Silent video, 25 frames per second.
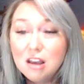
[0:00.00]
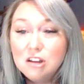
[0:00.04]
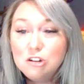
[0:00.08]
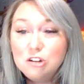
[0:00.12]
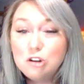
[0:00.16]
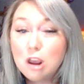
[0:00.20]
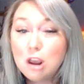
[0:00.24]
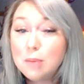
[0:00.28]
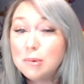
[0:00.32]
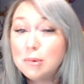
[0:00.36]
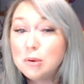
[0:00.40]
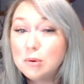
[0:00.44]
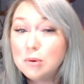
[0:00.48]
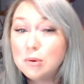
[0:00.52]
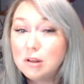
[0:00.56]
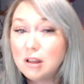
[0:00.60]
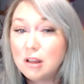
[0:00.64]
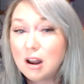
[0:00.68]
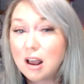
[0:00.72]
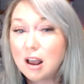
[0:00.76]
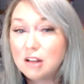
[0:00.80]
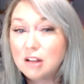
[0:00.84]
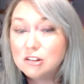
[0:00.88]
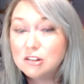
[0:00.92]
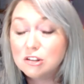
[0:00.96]
Jamie will
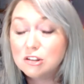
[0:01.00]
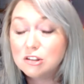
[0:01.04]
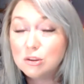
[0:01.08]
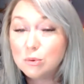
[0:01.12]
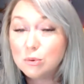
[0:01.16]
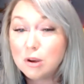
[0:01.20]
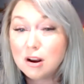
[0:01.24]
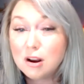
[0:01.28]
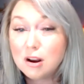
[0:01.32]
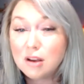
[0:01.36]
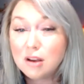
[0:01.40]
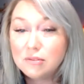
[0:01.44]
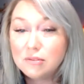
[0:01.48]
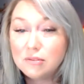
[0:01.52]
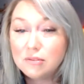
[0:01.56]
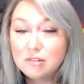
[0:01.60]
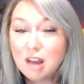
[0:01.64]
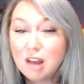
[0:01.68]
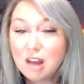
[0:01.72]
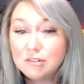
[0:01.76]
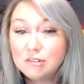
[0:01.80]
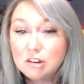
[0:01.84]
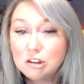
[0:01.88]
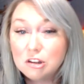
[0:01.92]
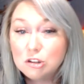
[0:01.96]
announce the winner of
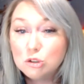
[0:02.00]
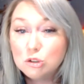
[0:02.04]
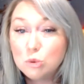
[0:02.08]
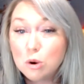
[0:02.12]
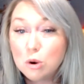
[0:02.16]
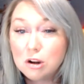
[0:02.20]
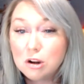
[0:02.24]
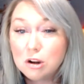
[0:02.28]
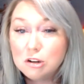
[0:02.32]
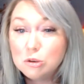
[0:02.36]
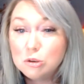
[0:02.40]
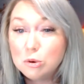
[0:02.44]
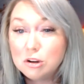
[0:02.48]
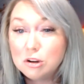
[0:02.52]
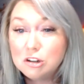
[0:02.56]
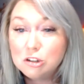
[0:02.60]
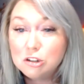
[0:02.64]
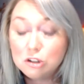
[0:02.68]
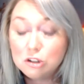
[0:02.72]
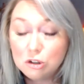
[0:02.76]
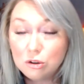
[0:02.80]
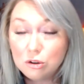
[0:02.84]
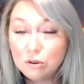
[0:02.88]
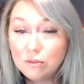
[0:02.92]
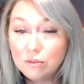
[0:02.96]
NAVTA's
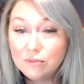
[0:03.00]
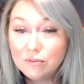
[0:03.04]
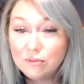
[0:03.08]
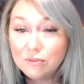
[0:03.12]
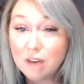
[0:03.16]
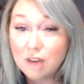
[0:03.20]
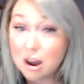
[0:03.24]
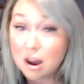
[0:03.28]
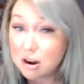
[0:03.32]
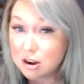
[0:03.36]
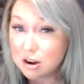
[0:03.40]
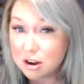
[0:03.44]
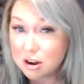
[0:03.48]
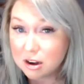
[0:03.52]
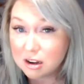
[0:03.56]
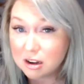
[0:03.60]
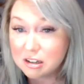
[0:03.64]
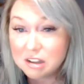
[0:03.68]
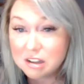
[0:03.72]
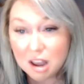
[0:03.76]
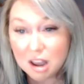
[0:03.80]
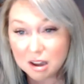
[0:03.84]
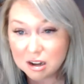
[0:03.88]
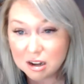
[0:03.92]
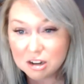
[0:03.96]
2022 Veterinary
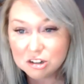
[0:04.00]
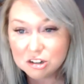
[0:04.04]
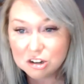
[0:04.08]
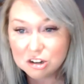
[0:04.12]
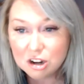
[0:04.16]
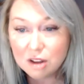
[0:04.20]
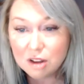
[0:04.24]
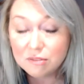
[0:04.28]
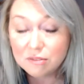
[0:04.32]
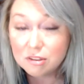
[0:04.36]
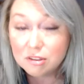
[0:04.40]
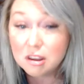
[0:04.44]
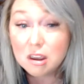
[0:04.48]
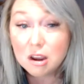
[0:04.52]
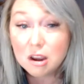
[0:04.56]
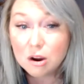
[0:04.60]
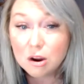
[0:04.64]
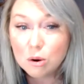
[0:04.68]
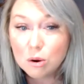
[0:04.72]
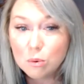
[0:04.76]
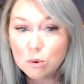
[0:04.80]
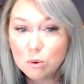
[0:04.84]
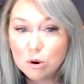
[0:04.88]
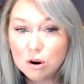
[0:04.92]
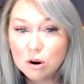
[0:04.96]
Technician of the Year
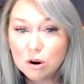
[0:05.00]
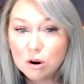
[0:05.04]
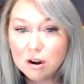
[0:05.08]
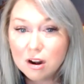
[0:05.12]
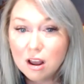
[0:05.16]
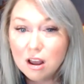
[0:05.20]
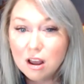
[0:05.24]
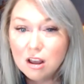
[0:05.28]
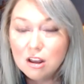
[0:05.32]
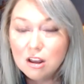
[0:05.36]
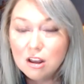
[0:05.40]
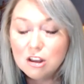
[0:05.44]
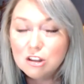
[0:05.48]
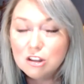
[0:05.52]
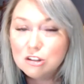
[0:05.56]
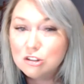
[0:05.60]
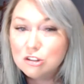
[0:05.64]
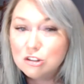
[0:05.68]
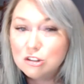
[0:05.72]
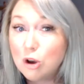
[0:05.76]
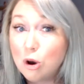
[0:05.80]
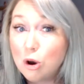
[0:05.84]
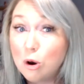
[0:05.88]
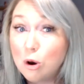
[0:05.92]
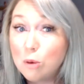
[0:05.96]
Award,
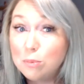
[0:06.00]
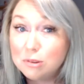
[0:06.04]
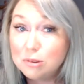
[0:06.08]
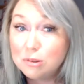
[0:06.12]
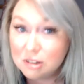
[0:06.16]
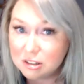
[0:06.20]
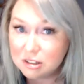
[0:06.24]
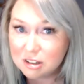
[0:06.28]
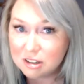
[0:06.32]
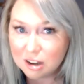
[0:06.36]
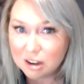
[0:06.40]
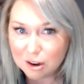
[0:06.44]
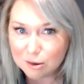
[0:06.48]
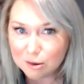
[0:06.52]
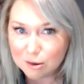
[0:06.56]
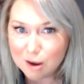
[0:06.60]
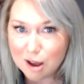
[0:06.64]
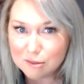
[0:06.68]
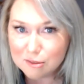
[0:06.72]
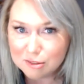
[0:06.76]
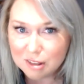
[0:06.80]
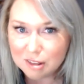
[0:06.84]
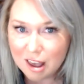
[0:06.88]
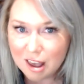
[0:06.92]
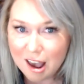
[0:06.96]
so please stick
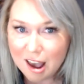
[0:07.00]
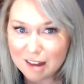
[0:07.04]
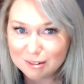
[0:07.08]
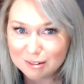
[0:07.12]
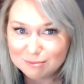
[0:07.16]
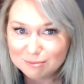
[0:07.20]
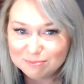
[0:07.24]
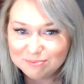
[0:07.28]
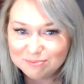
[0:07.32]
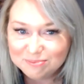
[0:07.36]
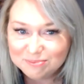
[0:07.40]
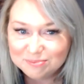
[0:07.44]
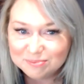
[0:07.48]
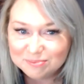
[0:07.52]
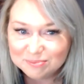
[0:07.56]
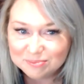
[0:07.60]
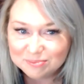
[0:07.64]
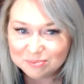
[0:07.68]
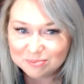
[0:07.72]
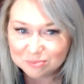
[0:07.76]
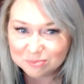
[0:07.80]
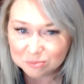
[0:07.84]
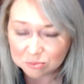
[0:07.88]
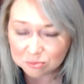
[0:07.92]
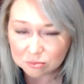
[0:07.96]
around for that.
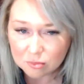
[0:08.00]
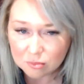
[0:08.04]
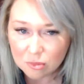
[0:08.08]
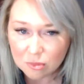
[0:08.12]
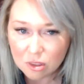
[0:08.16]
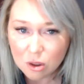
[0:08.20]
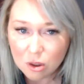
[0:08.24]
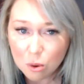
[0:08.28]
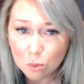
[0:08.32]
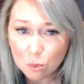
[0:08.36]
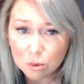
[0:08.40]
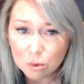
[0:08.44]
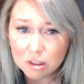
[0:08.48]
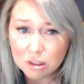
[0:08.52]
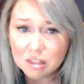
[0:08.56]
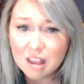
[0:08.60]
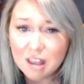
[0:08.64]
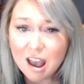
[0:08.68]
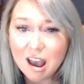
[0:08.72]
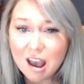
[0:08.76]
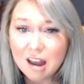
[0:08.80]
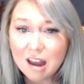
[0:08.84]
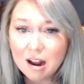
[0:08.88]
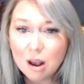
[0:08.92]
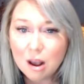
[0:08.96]
With
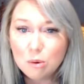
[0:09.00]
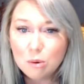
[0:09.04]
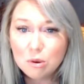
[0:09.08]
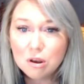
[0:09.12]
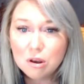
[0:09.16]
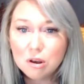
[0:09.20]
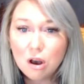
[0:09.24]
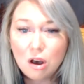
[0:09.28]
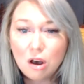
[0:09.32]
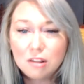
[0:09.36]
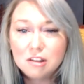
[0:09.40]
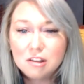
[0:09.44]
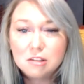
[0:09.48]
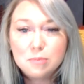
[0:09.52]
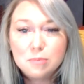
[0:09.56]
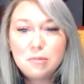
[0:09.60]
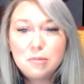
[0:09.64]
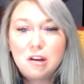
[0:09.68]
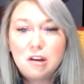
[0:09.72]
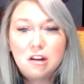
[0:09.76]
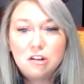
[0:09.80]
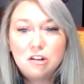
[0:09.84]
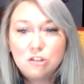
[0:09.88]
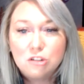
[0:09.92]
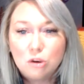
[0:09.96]
that, I will call this
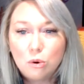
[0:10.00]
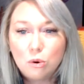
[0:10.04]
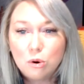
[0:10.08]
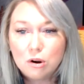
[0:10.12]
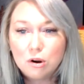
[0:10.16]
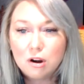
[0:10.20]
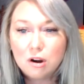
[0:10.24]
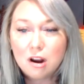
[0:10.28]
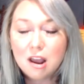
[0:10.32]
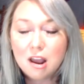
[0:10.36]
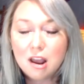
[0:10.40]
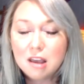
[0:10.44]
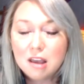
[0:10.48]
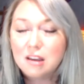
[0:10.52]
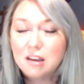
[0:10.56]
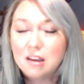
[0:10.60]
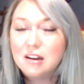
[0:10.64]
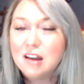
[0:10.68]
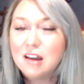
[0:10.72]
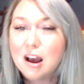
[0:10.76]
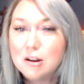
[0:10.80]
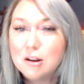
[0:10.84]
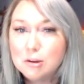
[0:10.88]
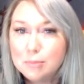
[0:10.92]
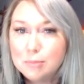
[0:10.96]
meeting to order and get
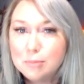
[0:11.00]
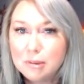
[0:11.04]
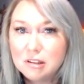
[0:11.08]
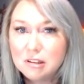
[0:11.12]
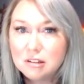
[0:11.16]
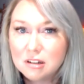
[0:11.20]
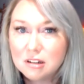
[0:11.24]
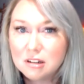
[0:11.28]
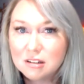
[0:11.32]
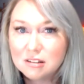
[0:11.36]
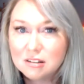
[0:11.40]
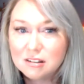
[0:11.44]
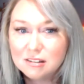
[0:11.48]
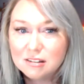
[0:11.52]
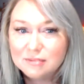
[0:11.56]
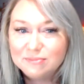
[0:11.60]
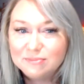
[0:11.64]
down to business.